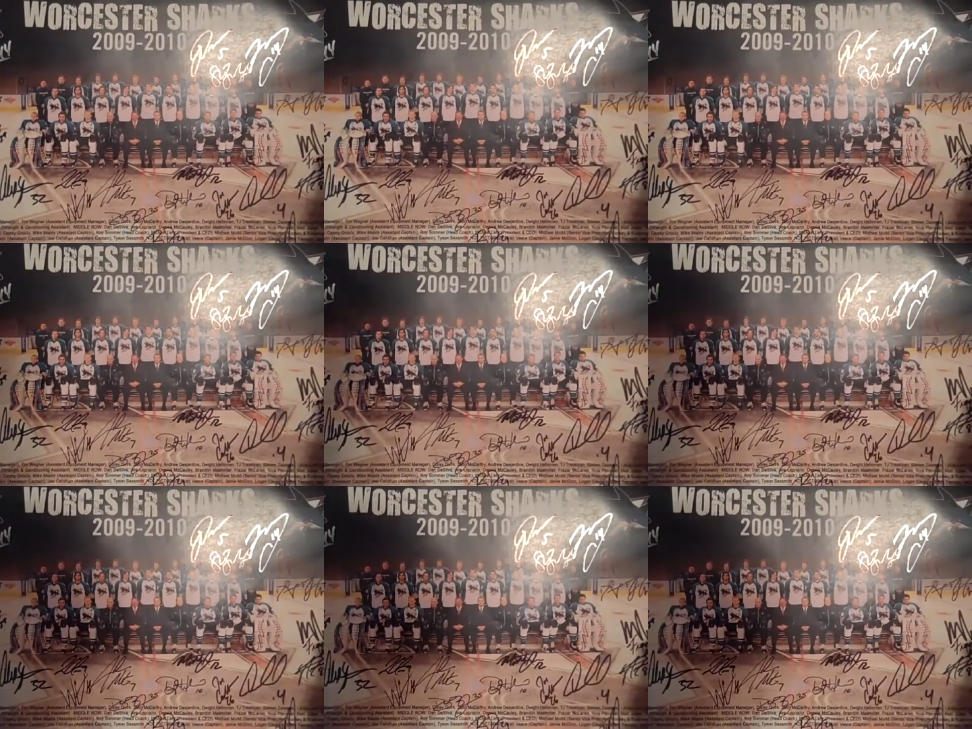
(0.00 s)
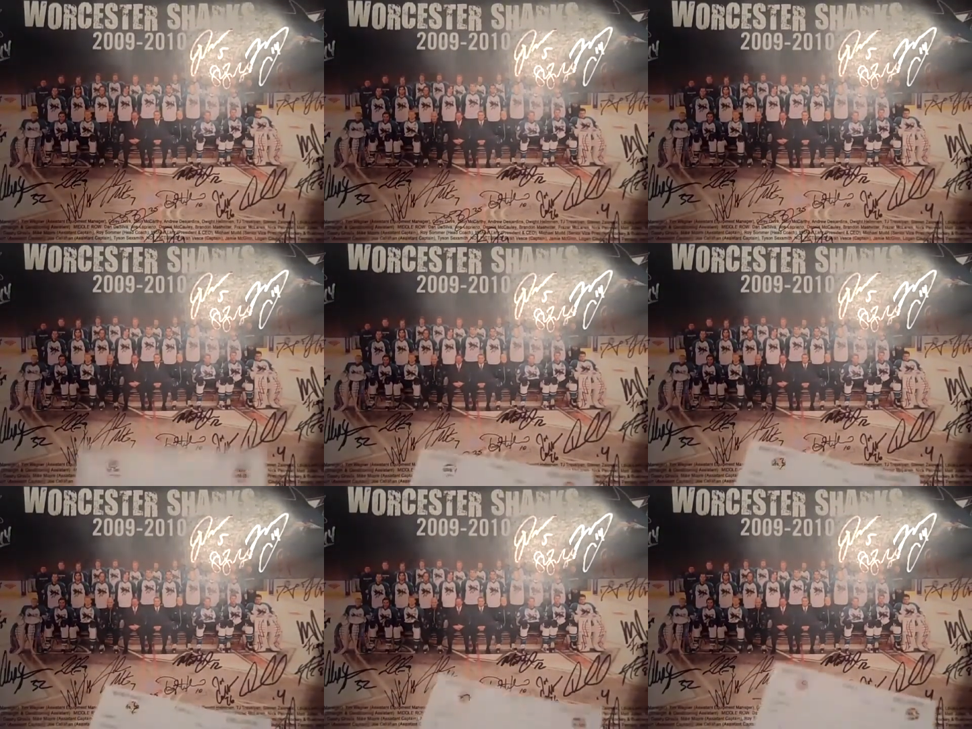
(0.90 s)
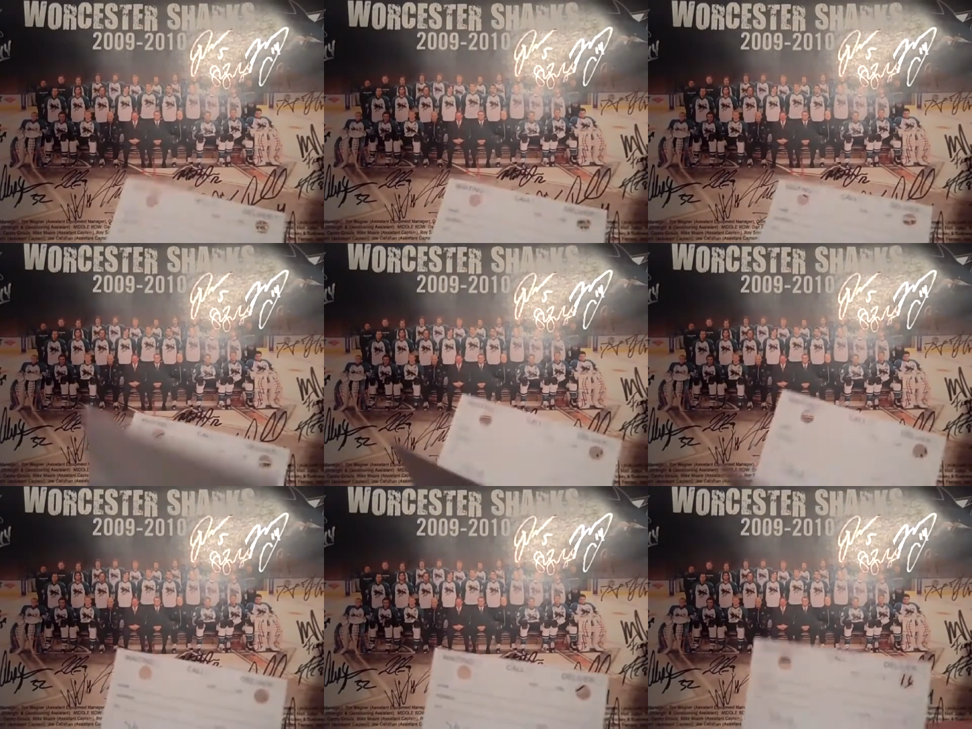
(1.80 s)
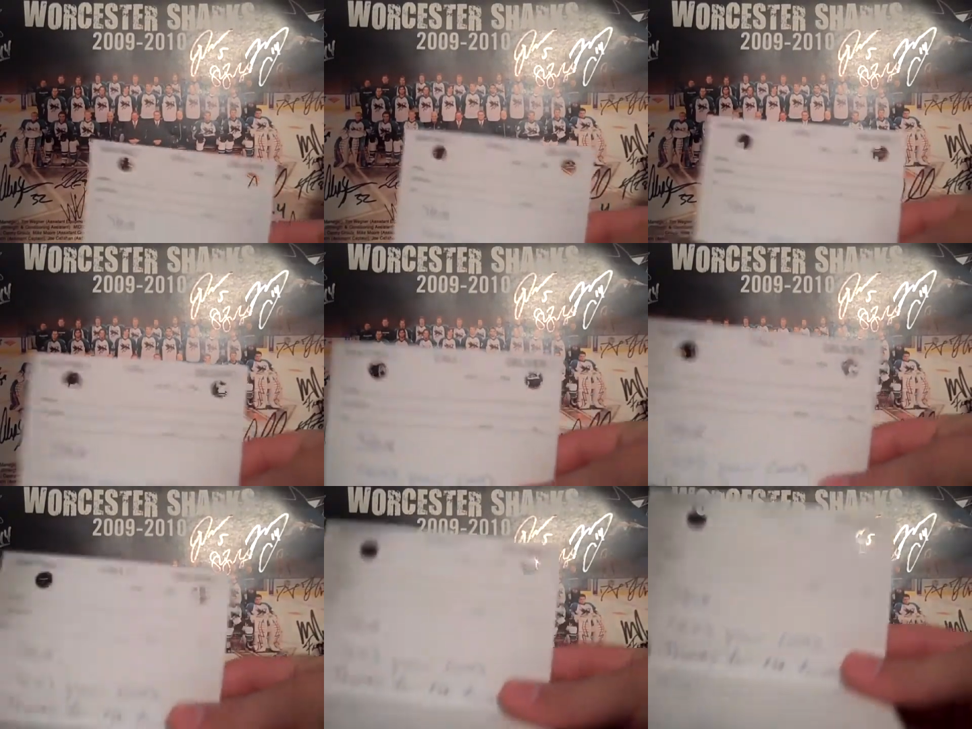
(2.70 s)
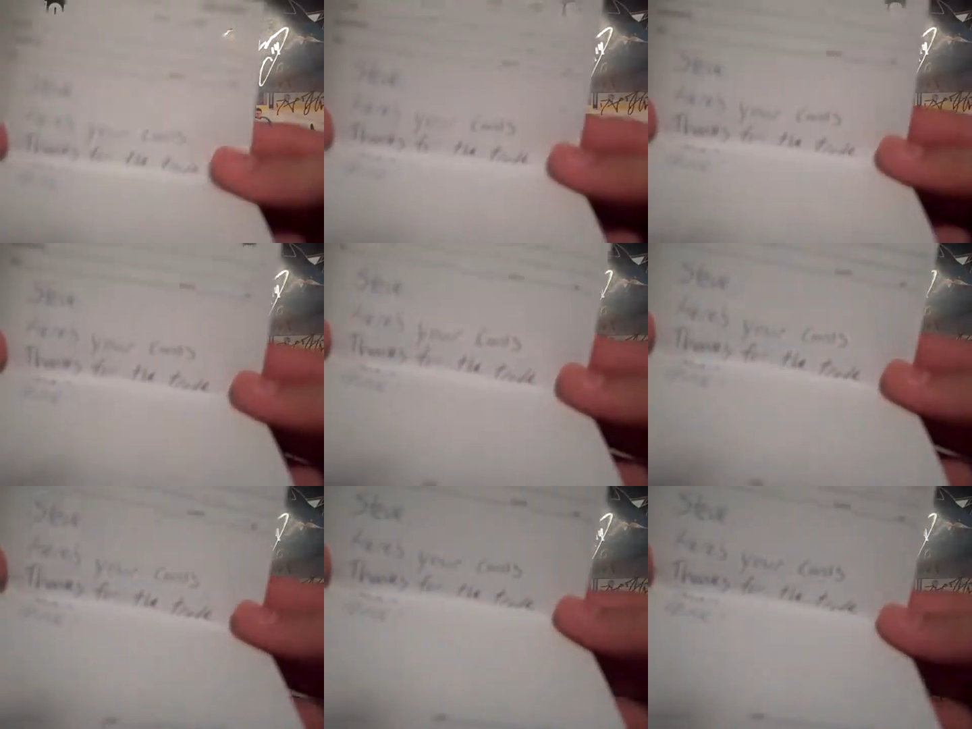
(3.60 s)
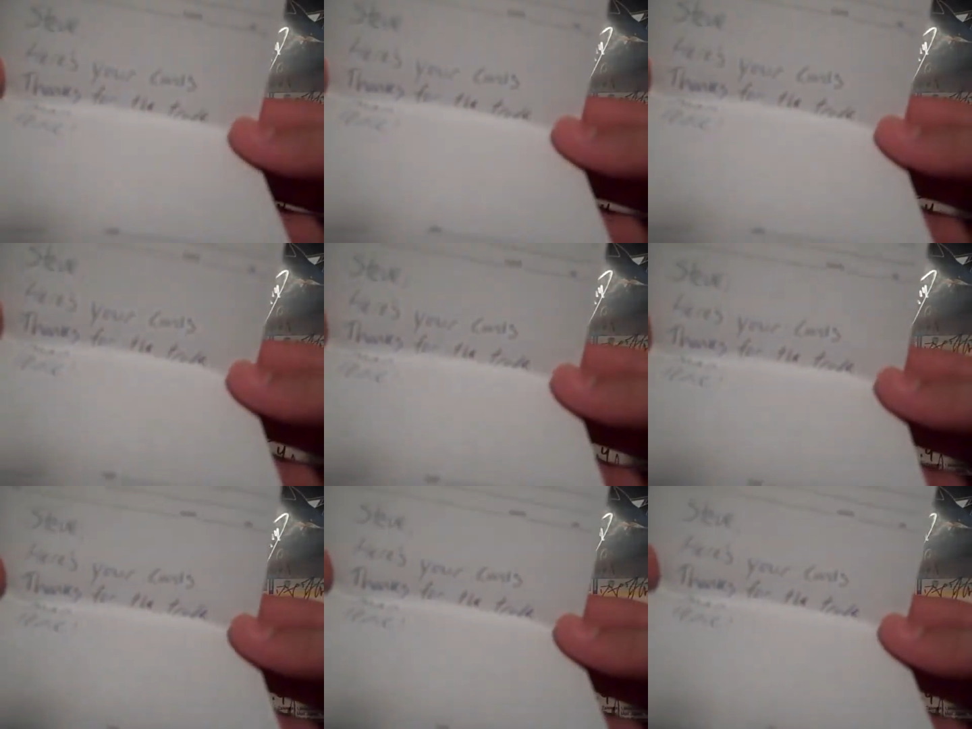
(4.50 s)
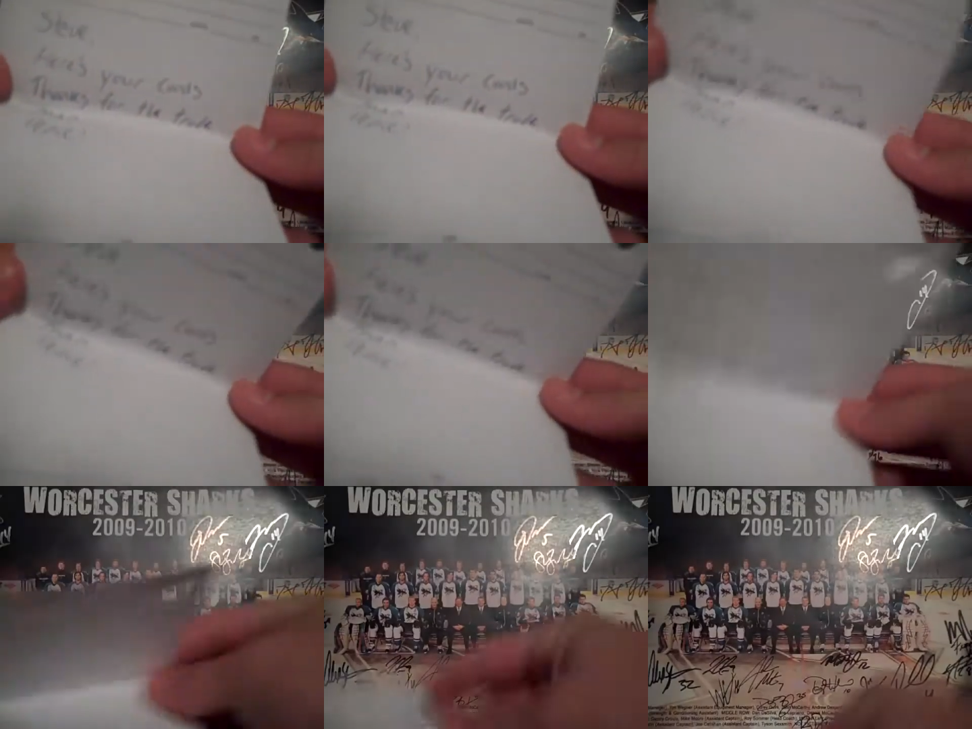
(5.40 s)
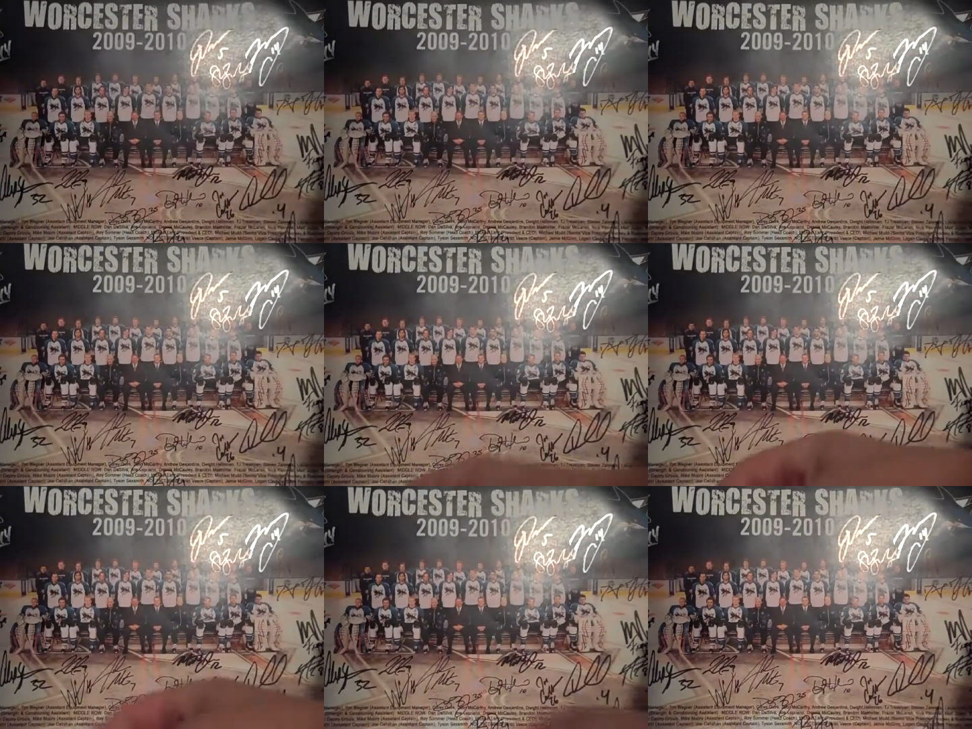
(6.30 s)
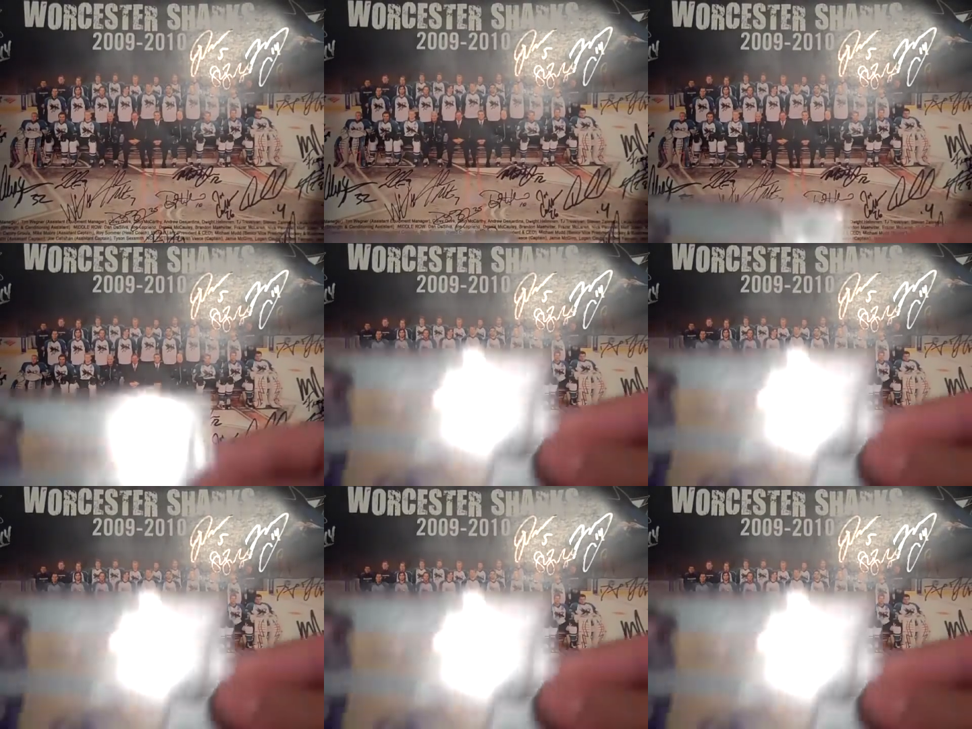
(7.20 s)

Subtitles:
Nobody's mouth can be seen.